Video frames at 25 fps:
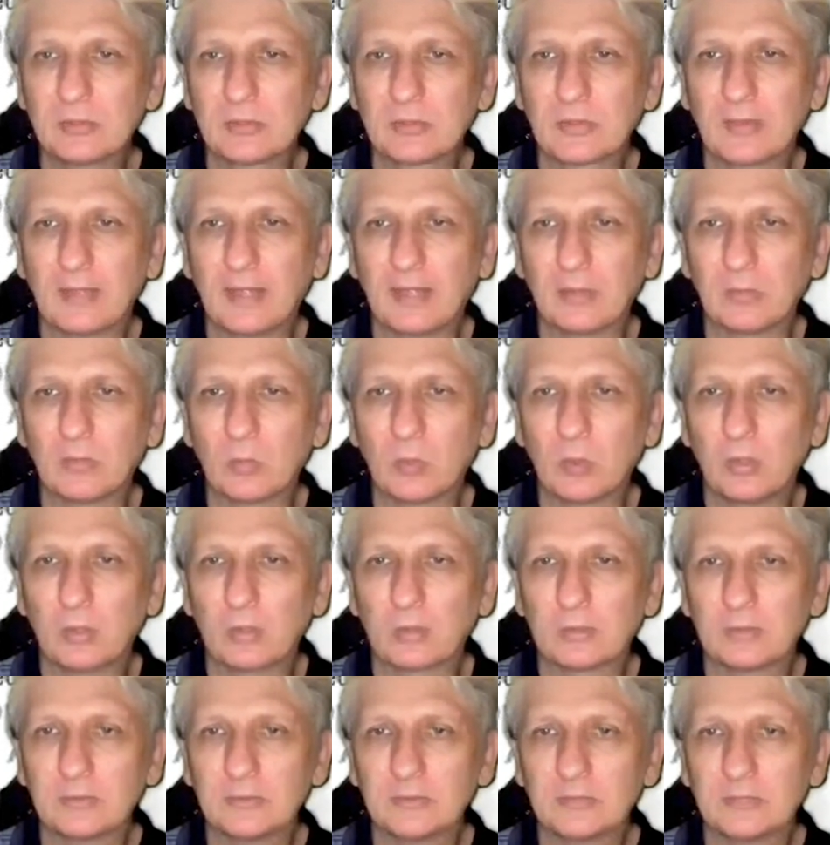
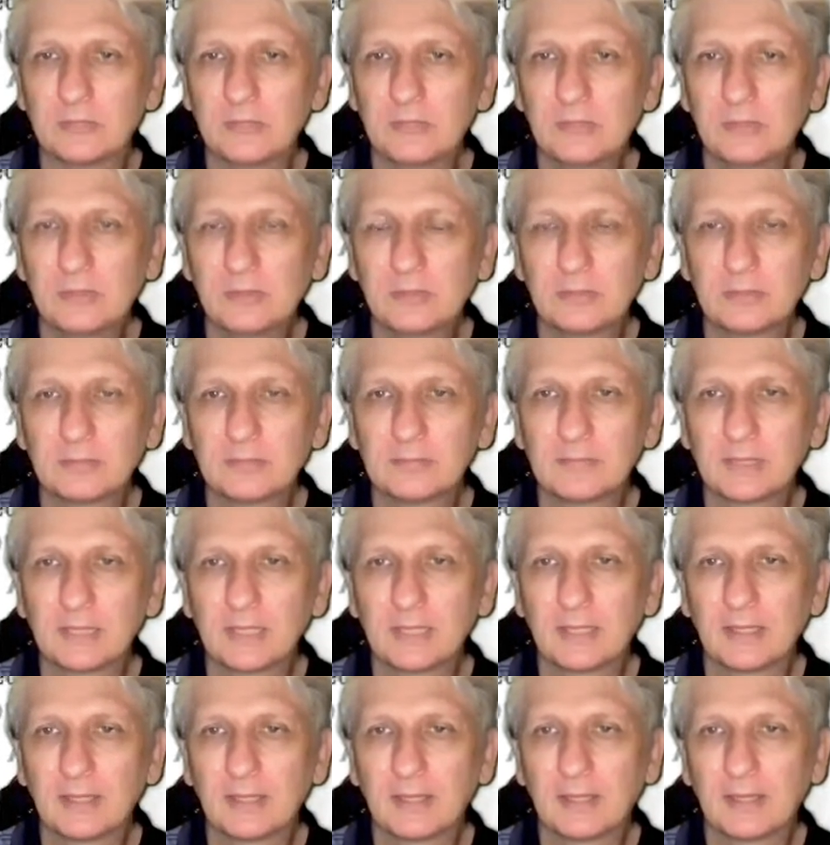changes that were
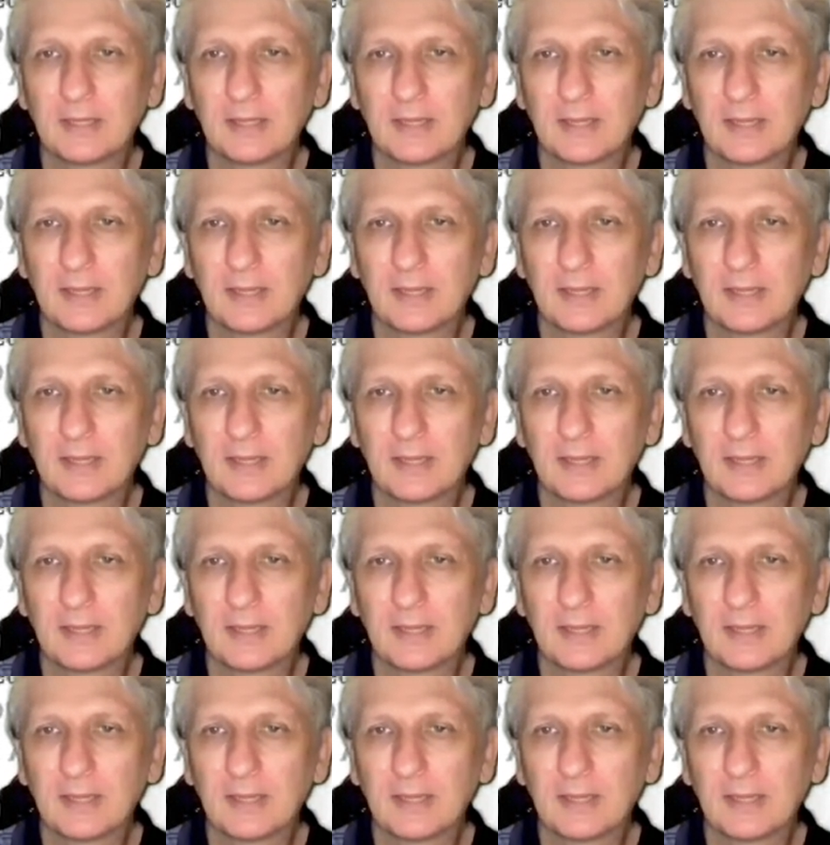considered